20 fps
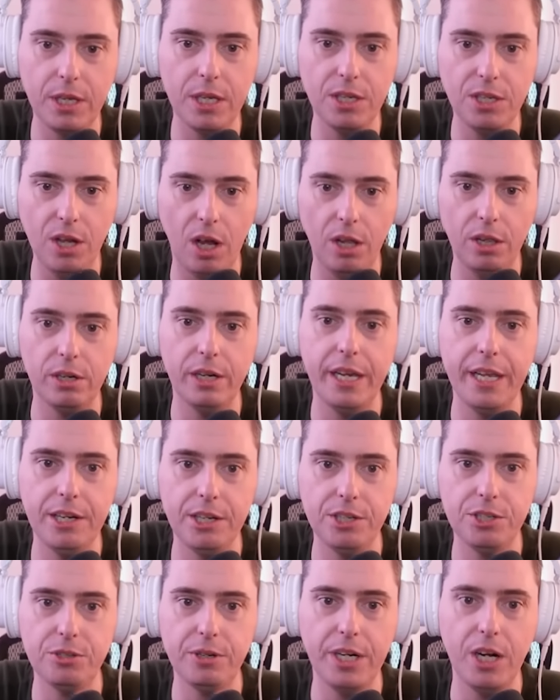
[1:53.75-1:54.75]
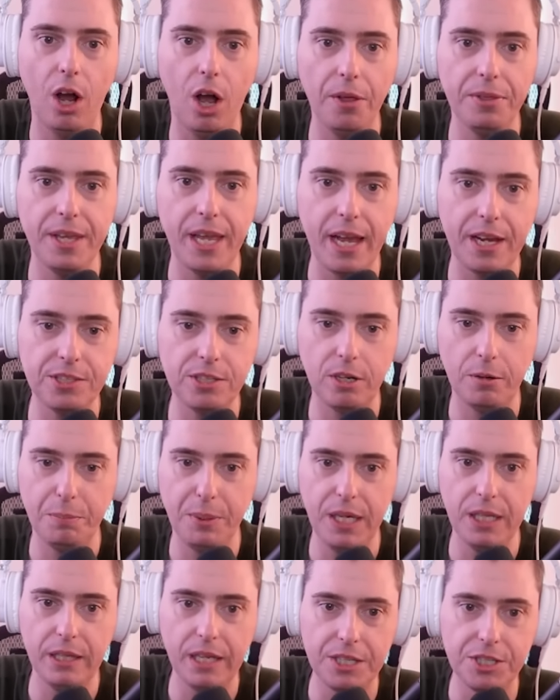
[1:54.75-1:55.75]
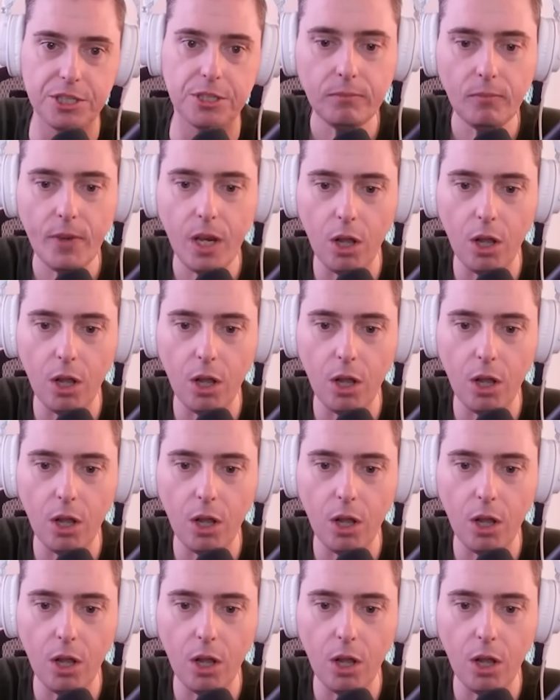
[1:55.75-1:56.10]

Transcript: dollar industry on the XRP ledger.